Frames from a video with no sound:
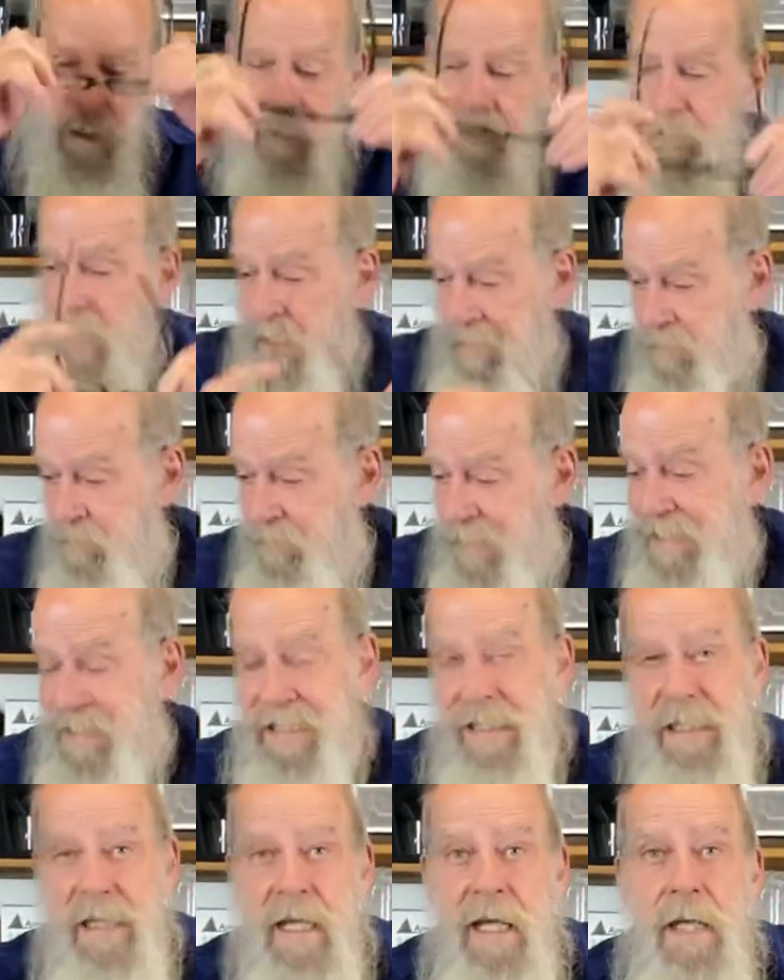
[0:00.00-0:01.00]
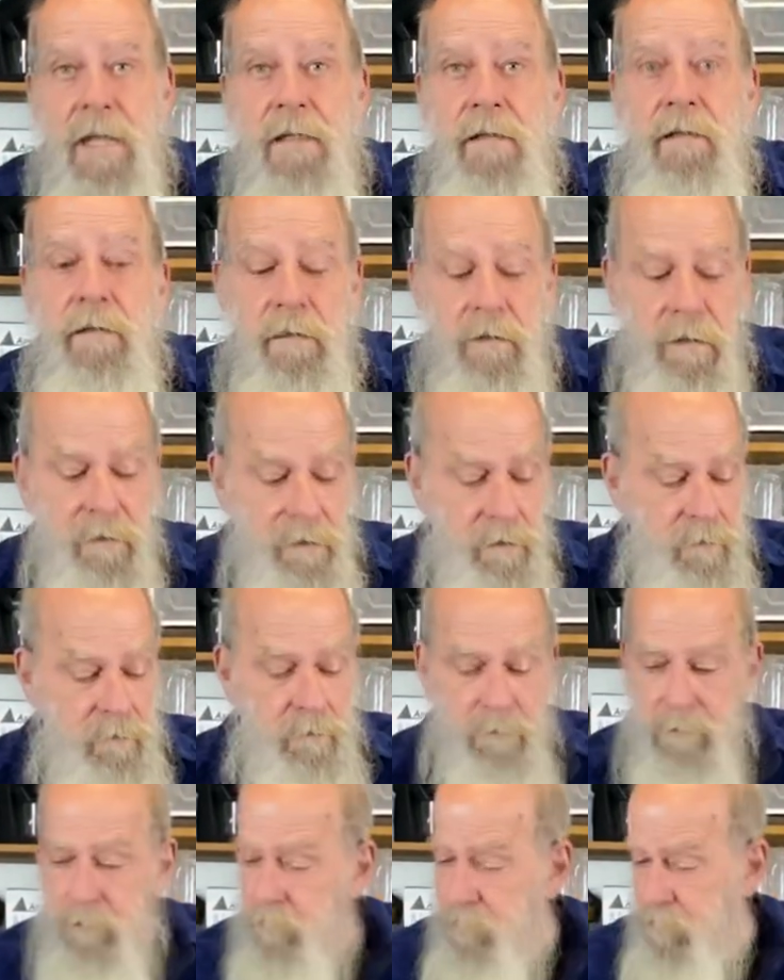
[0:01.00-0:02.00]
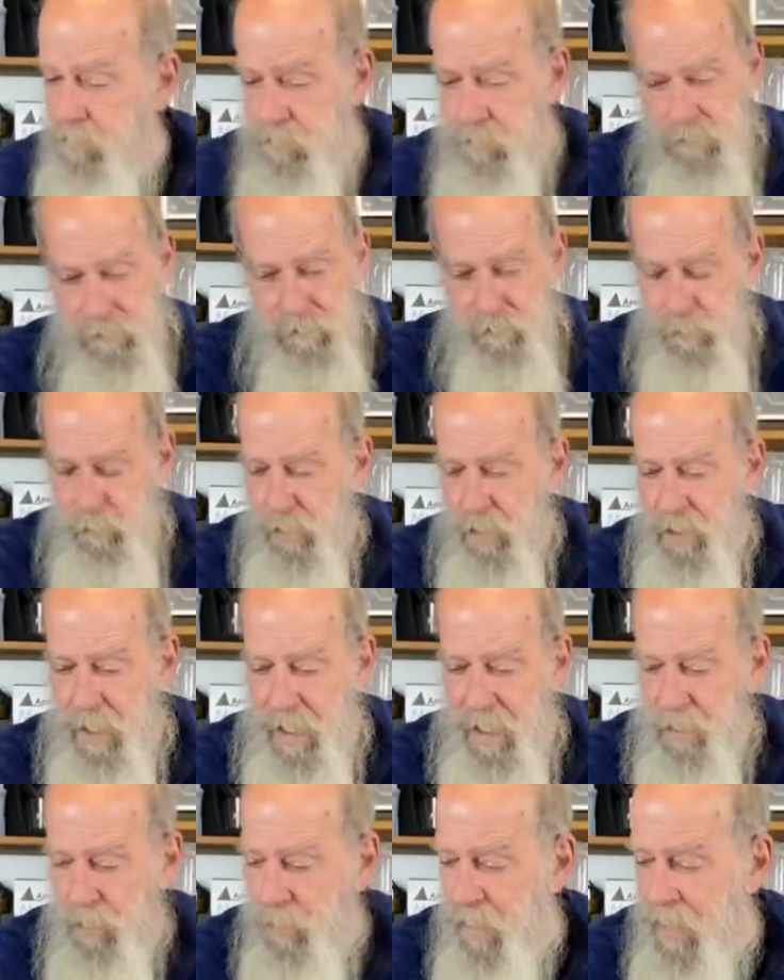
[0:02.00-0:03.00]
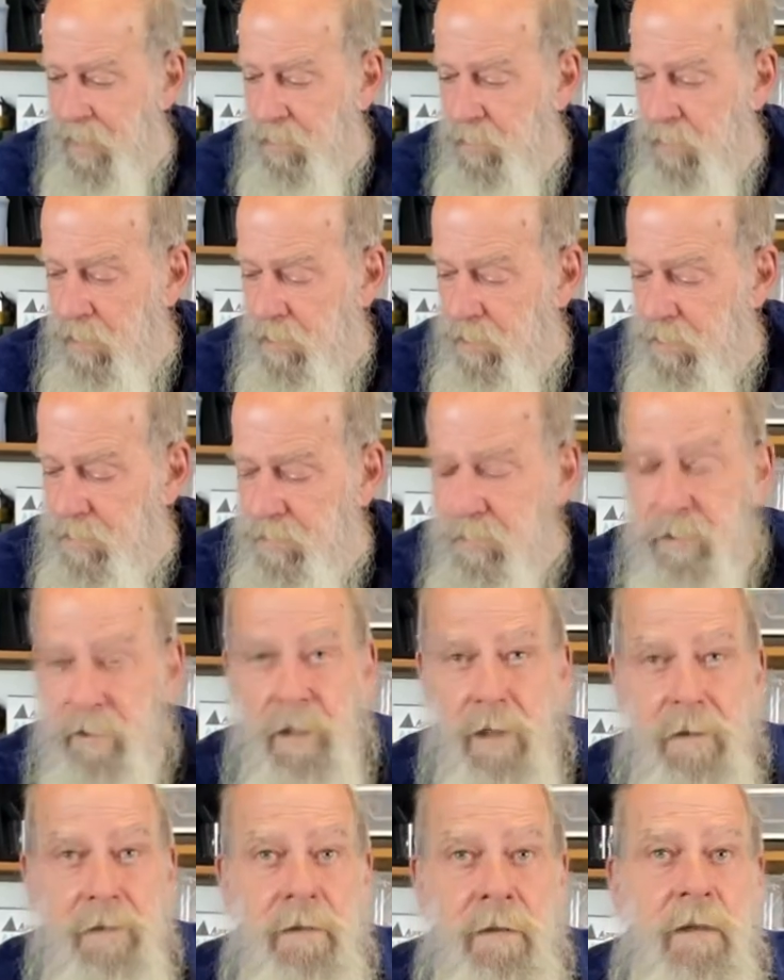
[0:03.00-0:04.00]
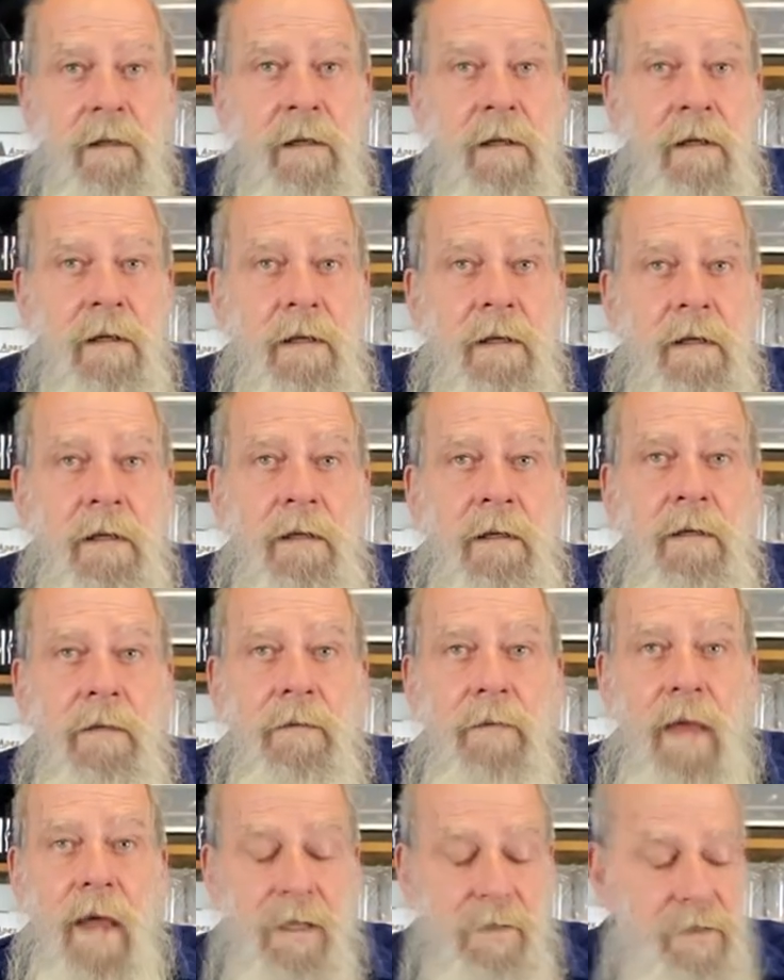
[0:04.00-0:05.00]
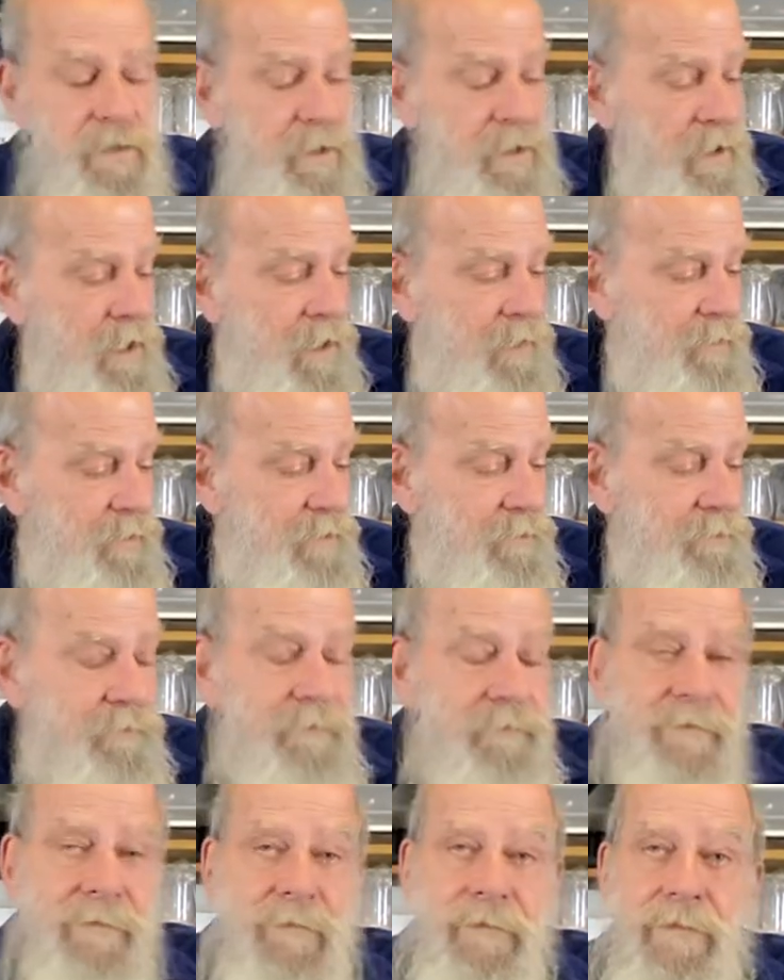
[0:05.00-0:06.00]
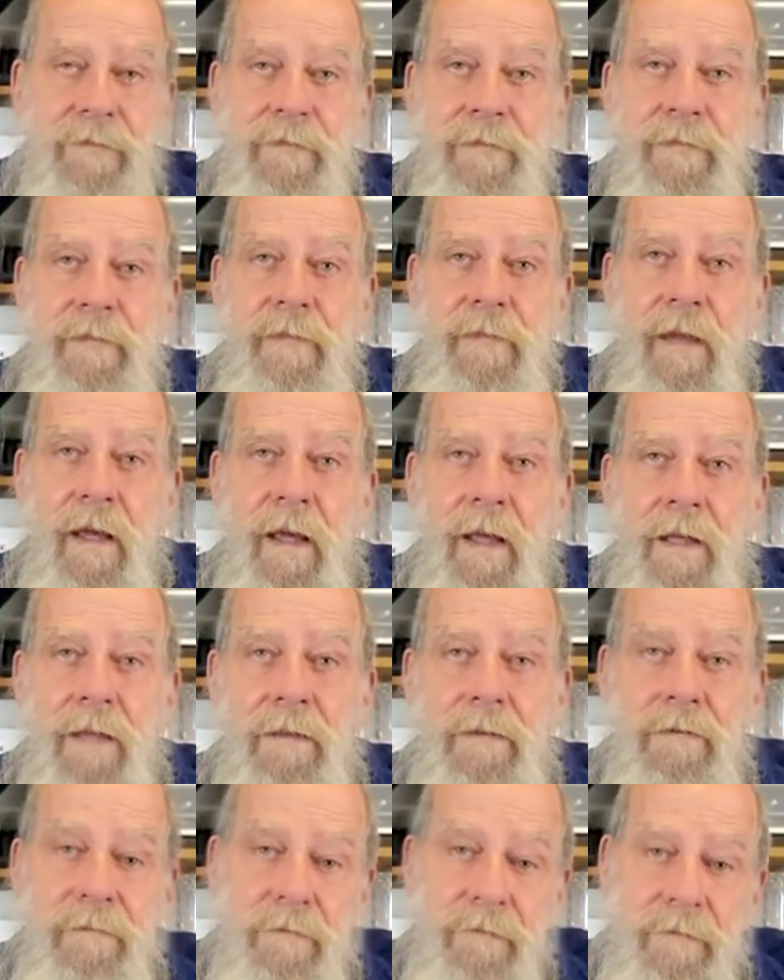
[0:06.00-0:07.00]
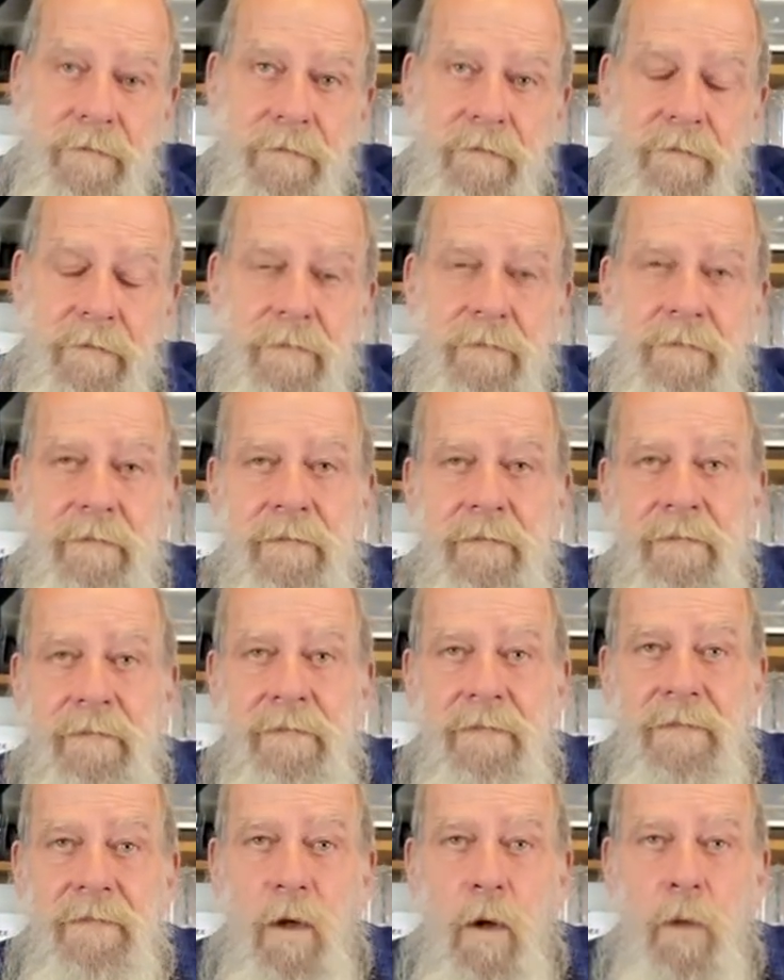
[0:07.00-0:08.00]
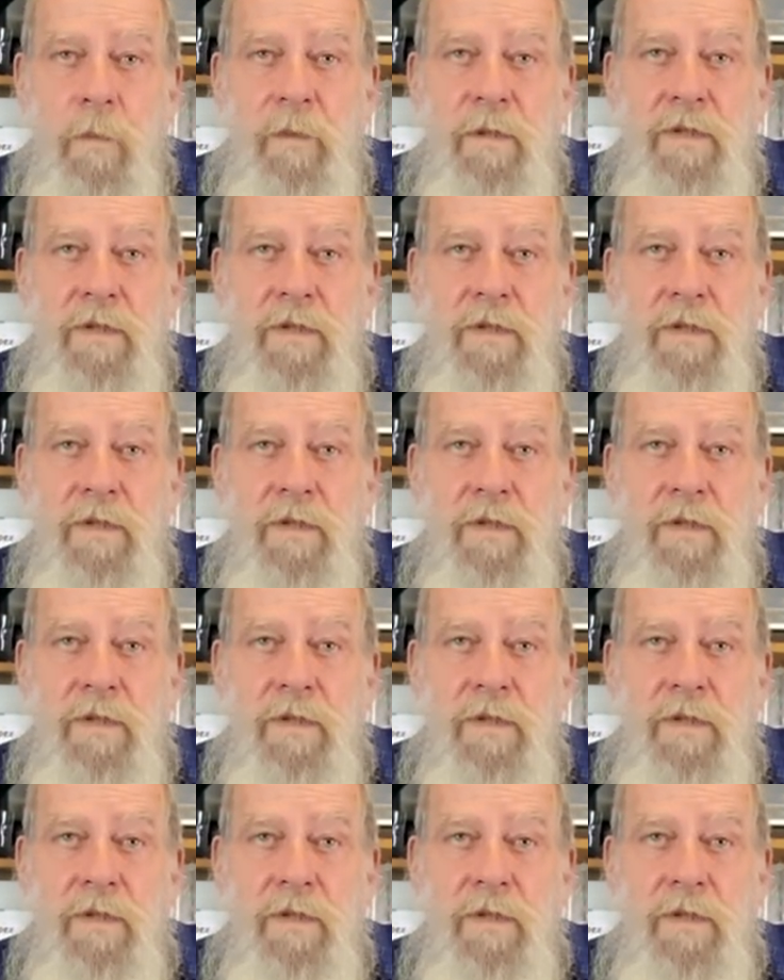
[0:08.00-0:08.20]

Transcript: that's basically it. You put the handle back on and you're done. That's the alignment. And hope this